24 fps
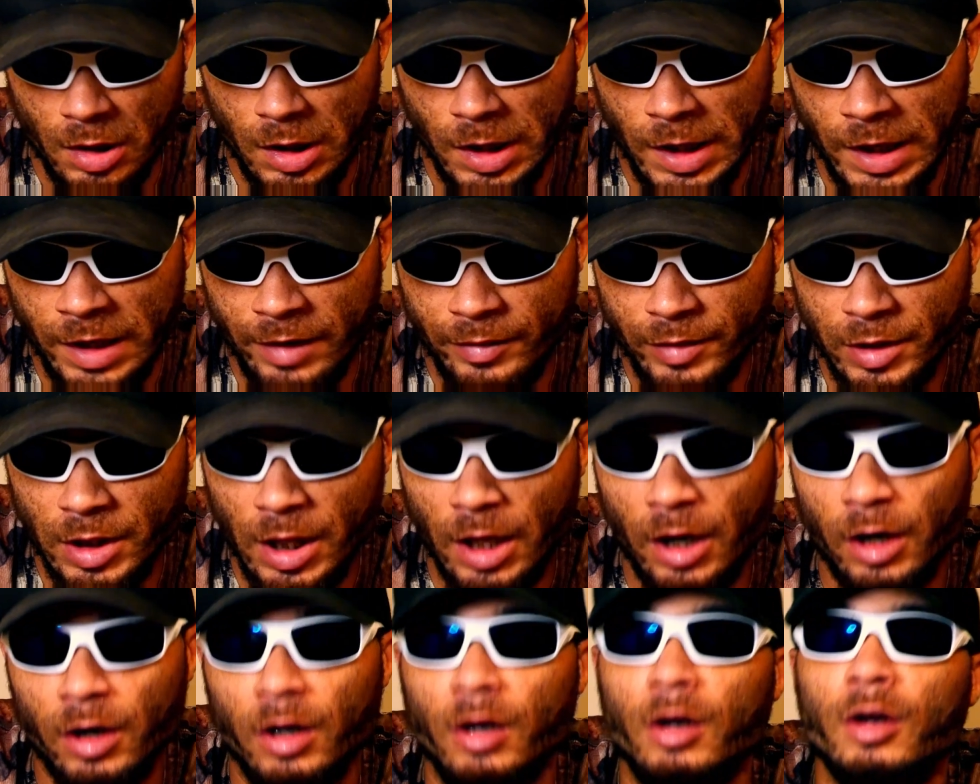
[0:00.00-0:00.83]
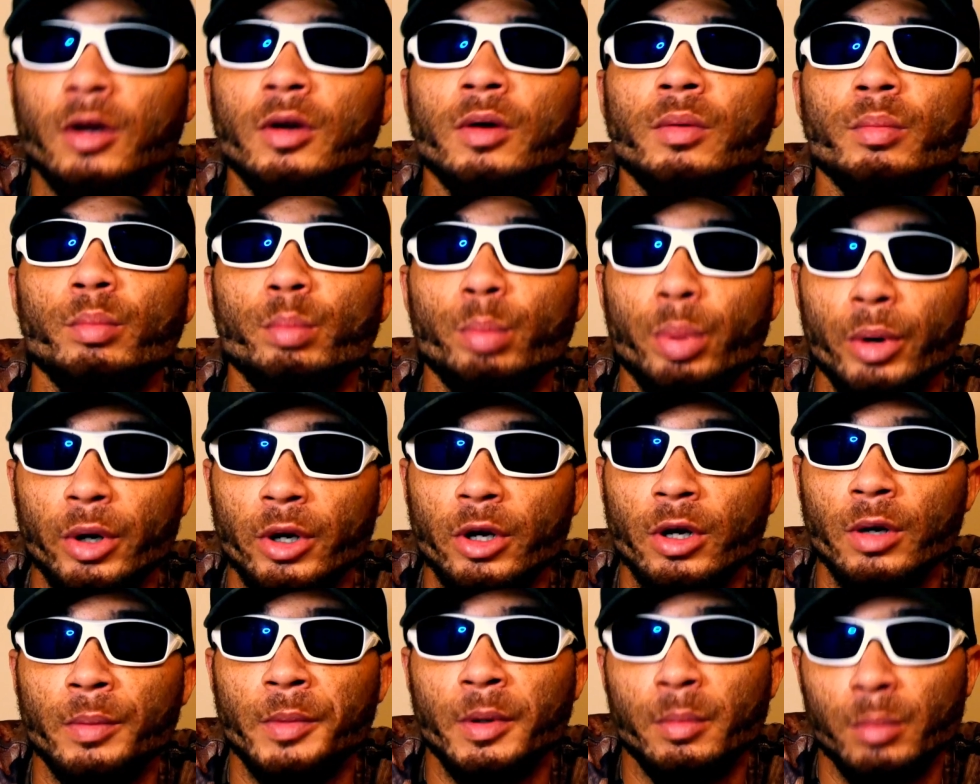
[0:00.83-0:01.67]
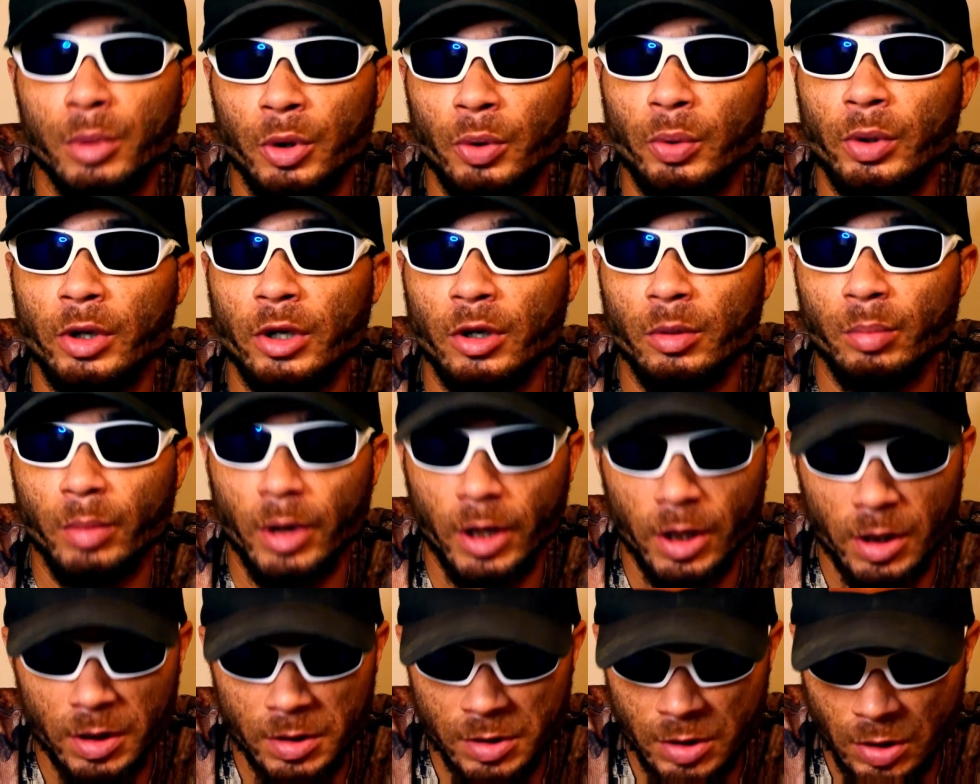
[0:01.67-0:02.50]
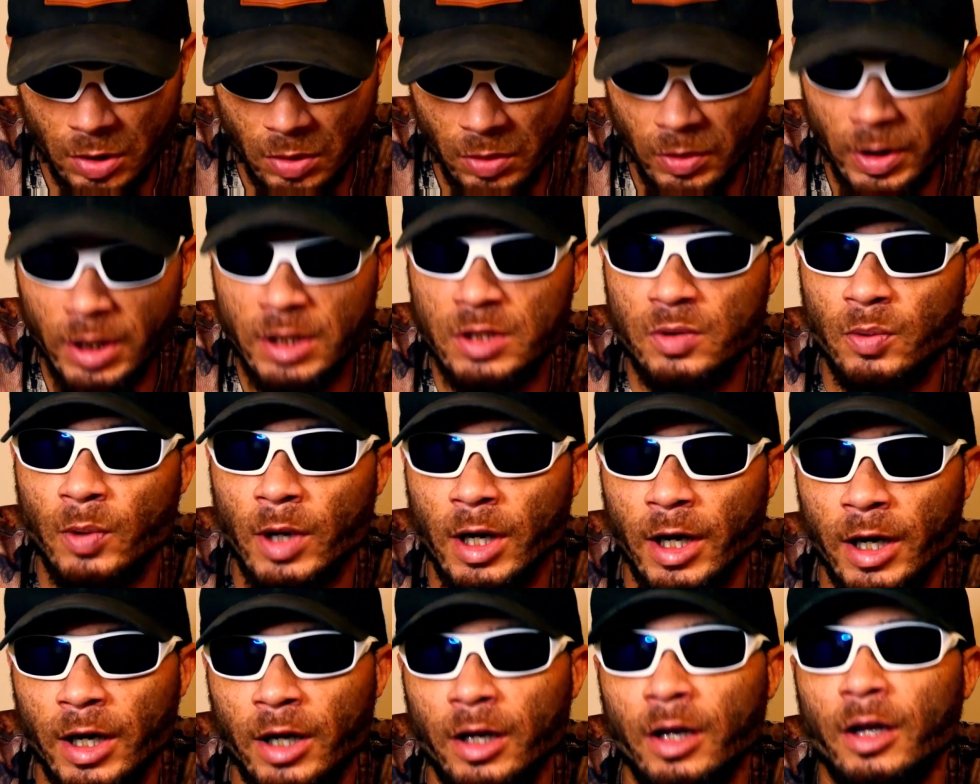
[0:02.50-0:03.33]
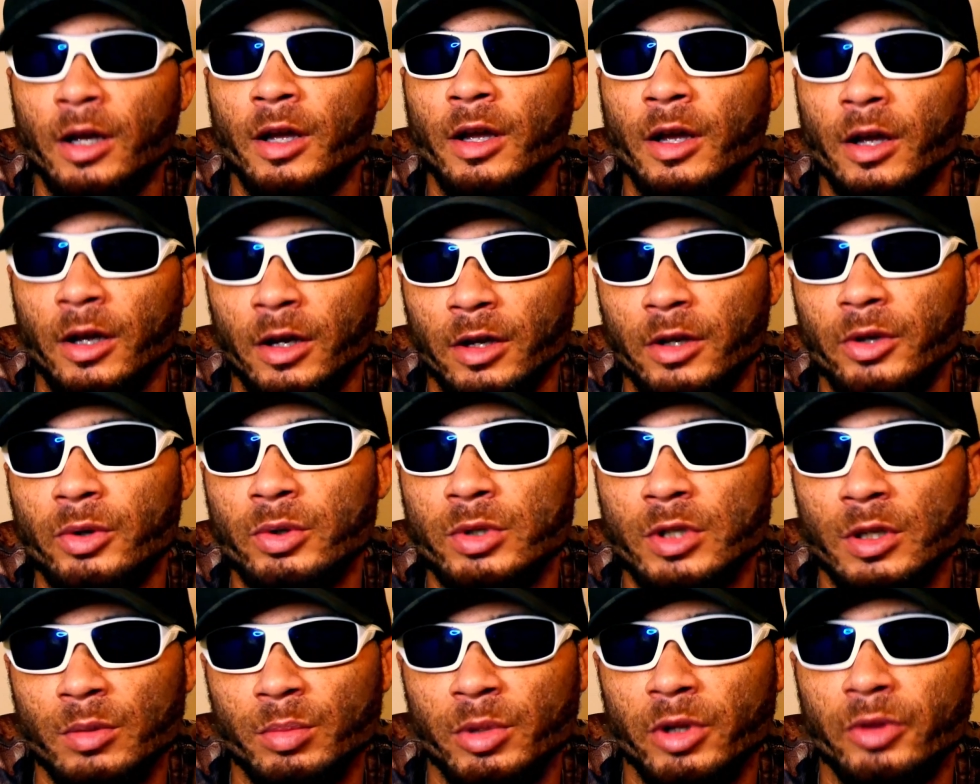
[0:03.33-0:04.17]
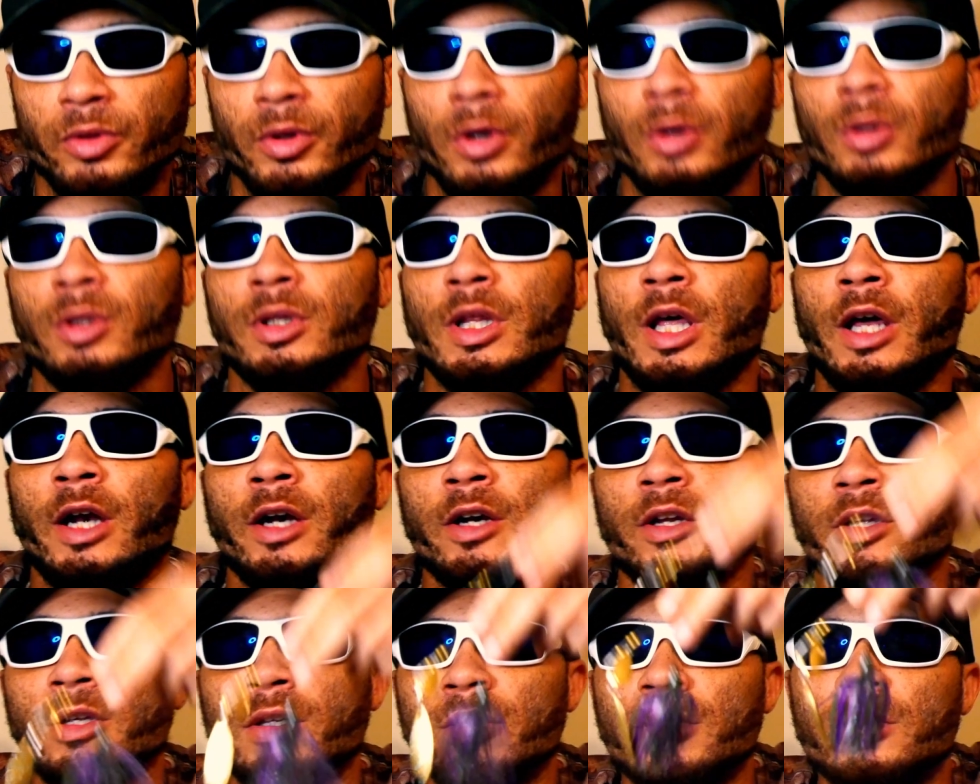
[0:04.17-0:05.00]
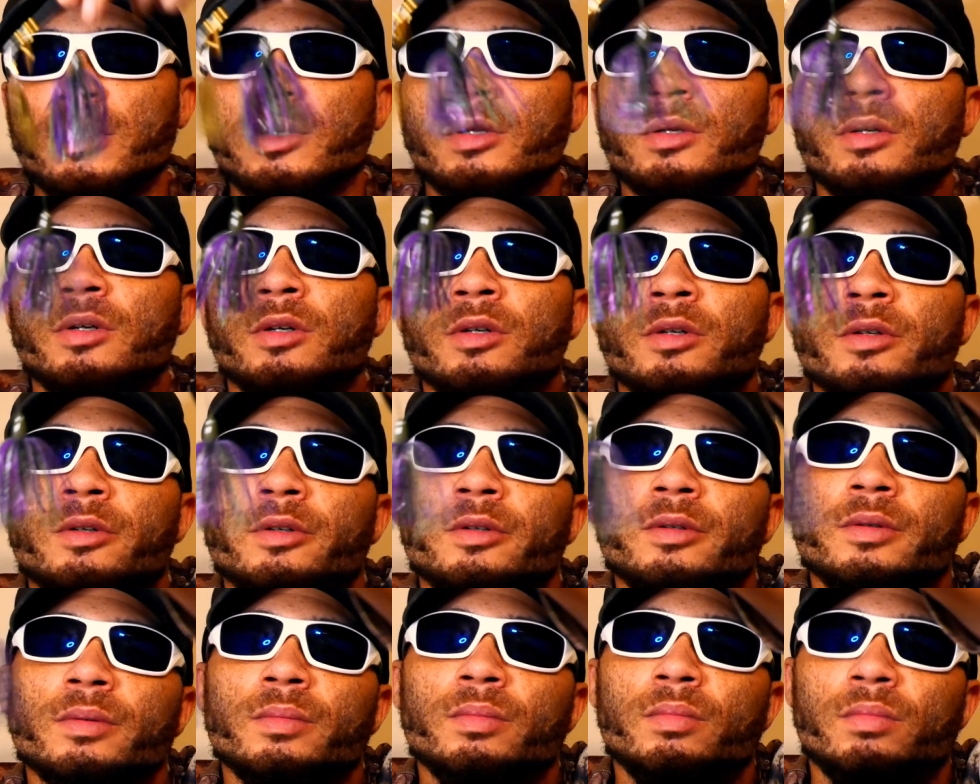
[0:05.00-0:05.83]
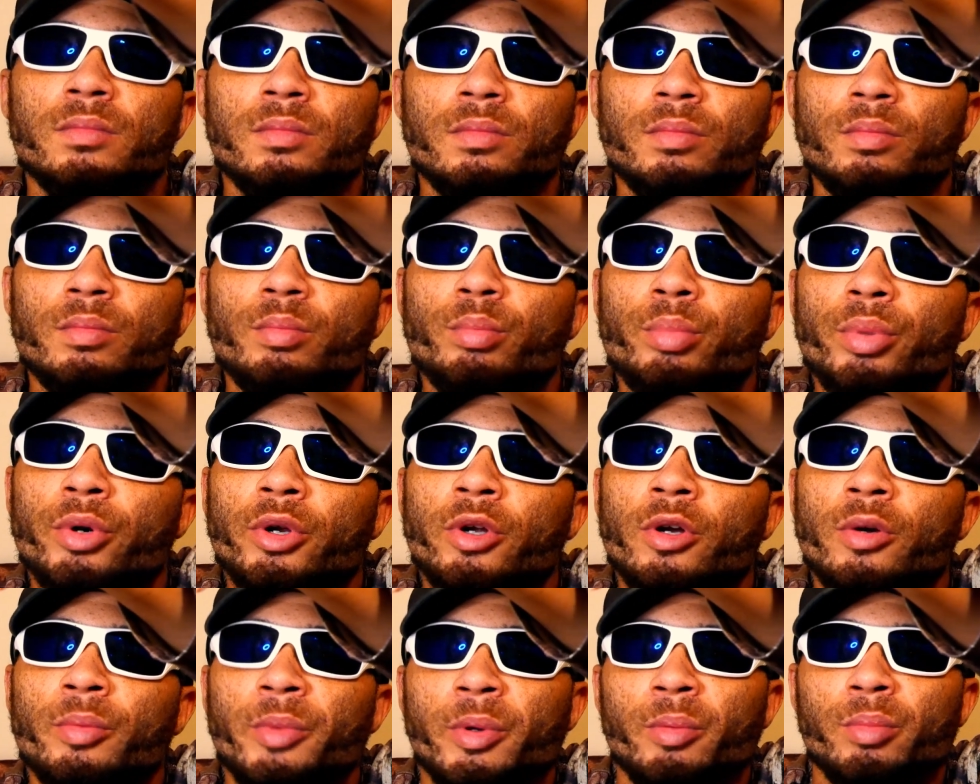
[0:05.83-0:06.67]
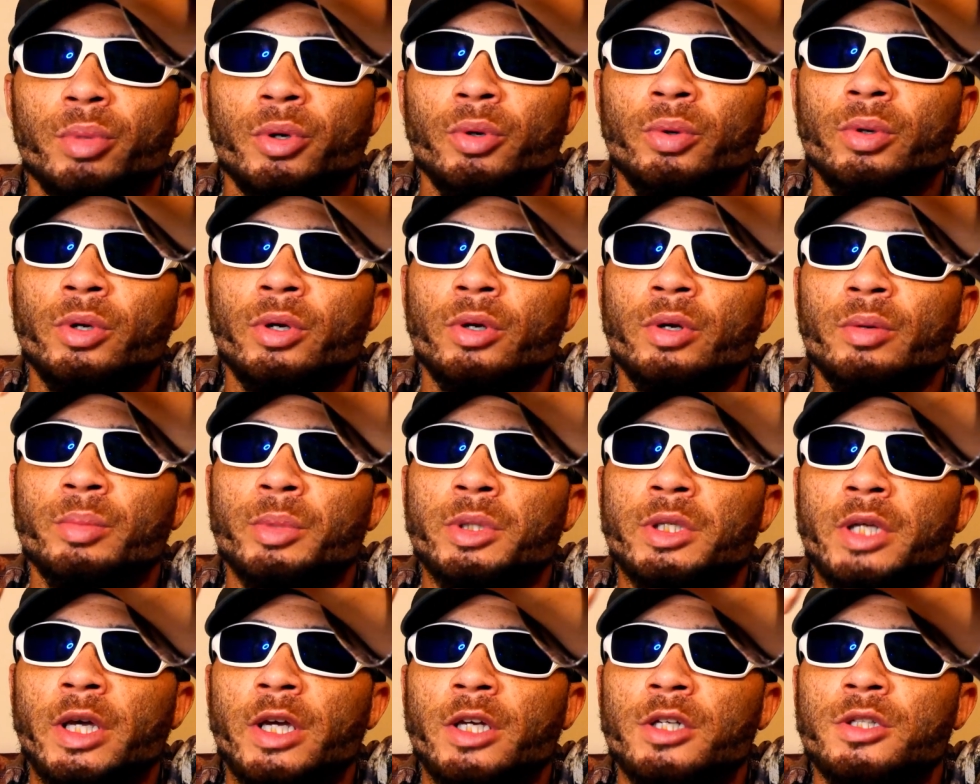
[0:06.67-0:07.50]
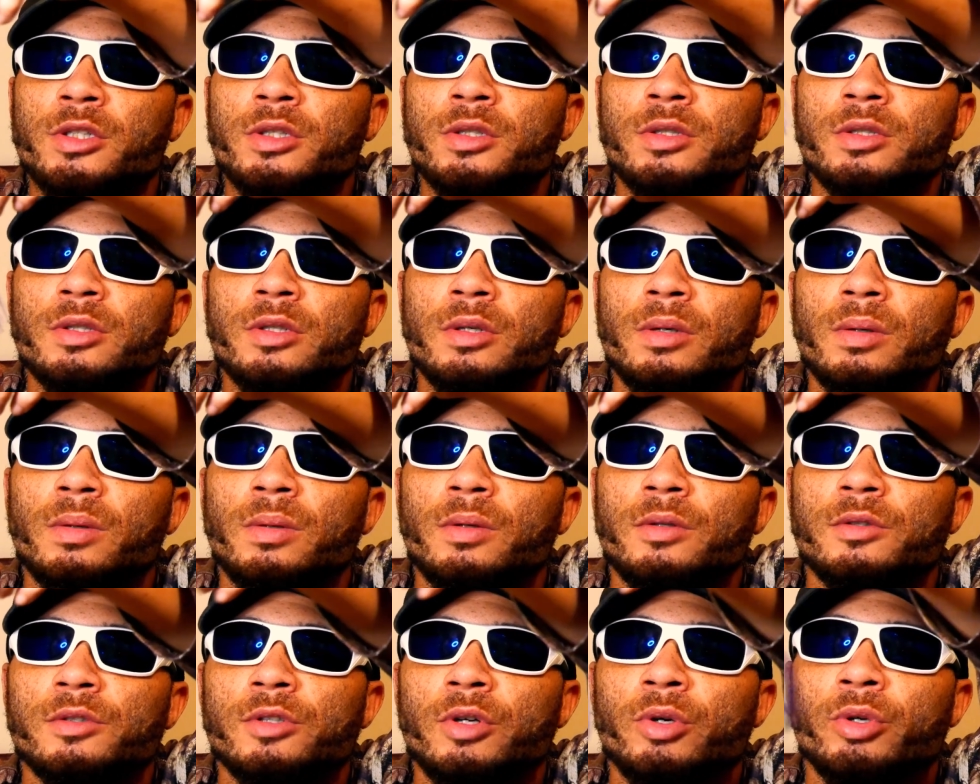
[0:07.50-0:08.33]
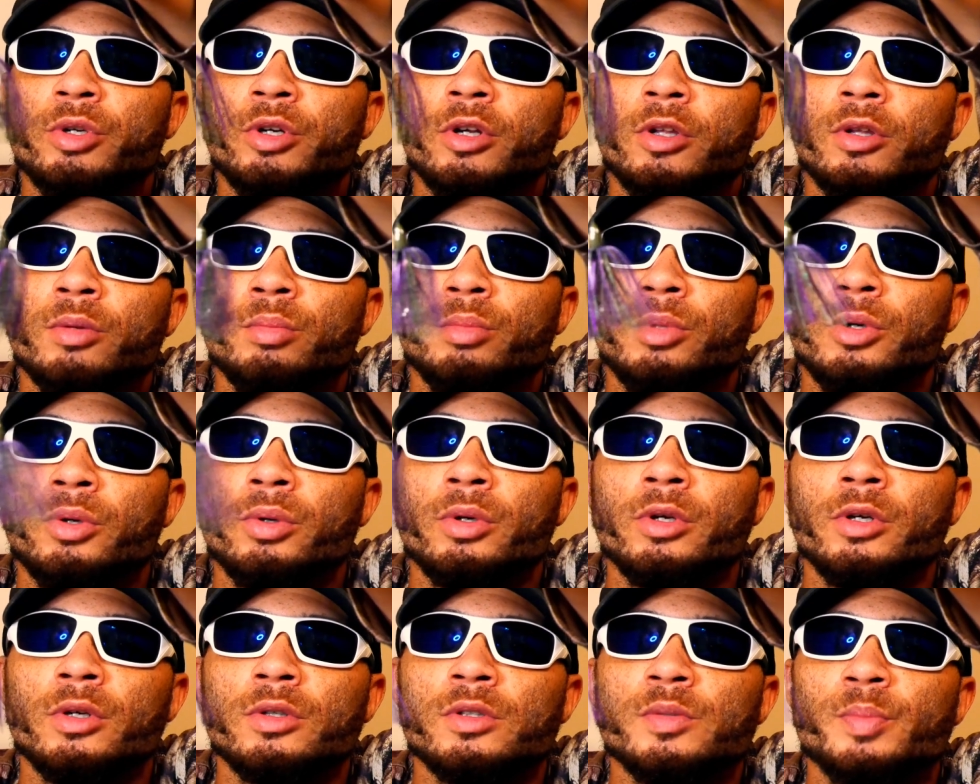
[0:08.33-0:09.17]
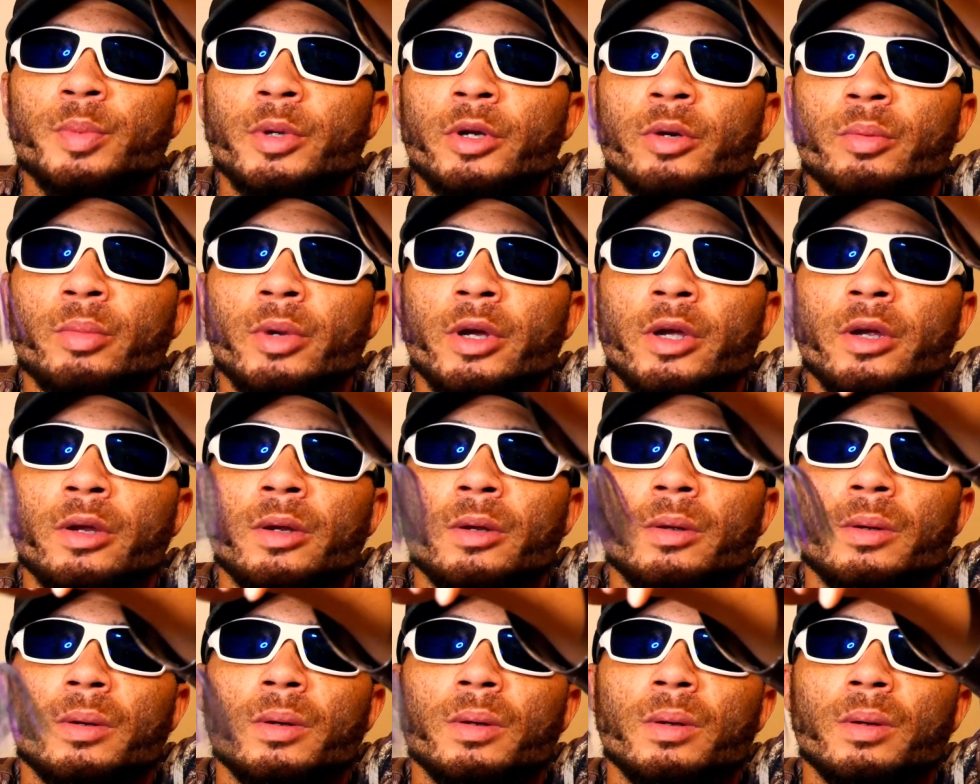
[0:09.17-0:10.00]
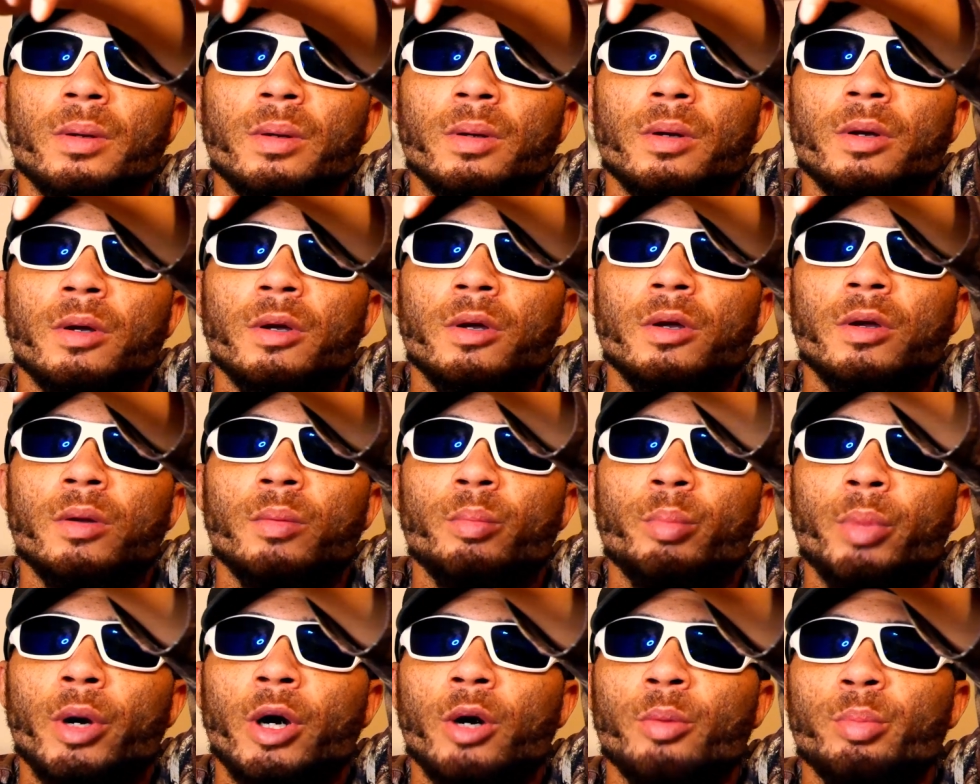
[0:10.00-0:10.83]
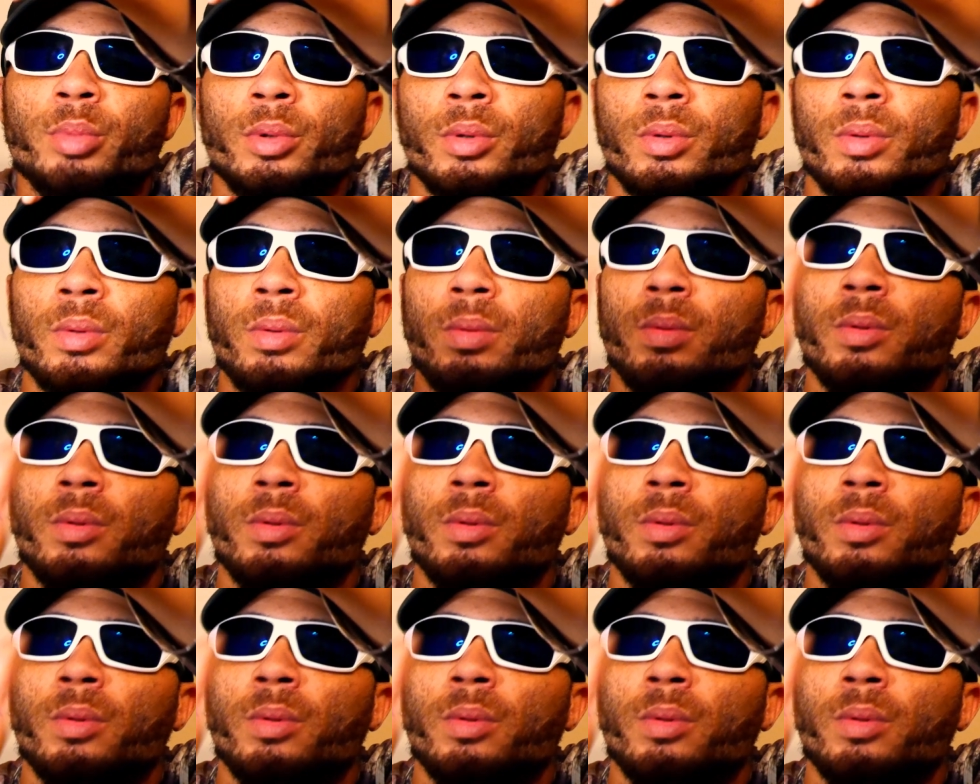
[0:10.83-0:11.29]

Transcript: I have a lot of brim and bluegill bait, so that's why you see me throw a lot of these brim and bluegill imitations. So another bluegill spinnerbait, purple,